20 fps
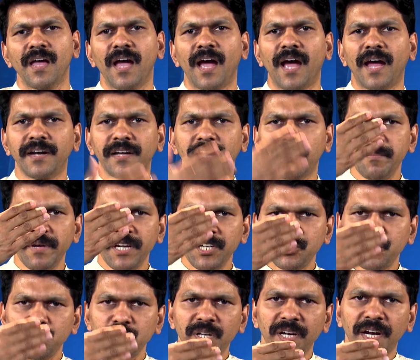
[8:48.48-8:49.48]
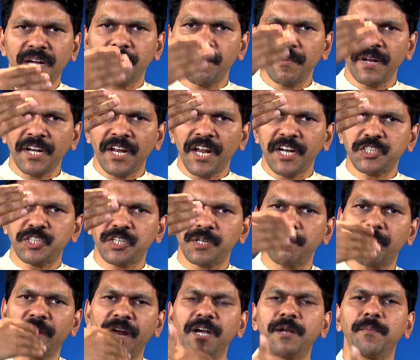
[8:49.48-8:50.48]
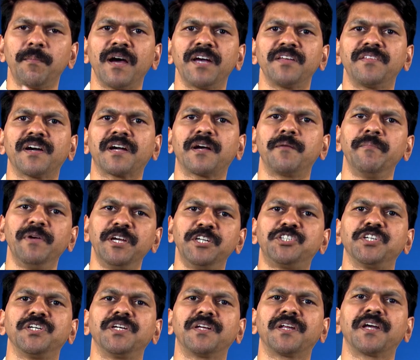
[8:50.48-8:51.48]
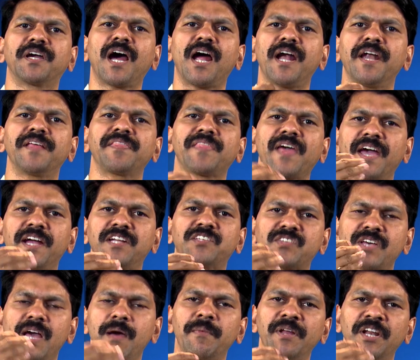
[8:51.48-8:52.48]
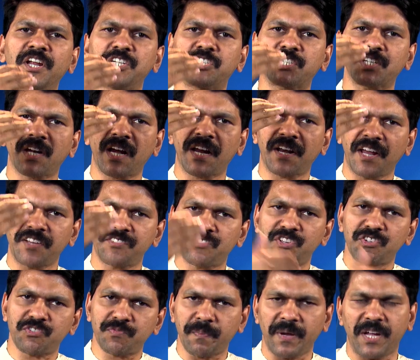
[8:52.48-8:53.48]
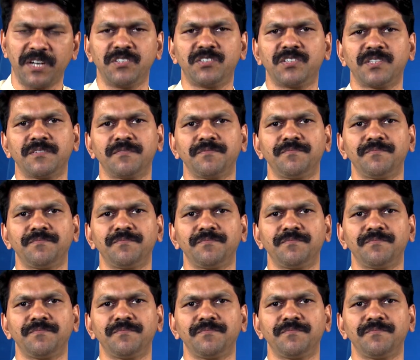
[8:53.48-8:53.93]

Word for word: And coming to the recommendation made by the committee regarding the examination and assessment,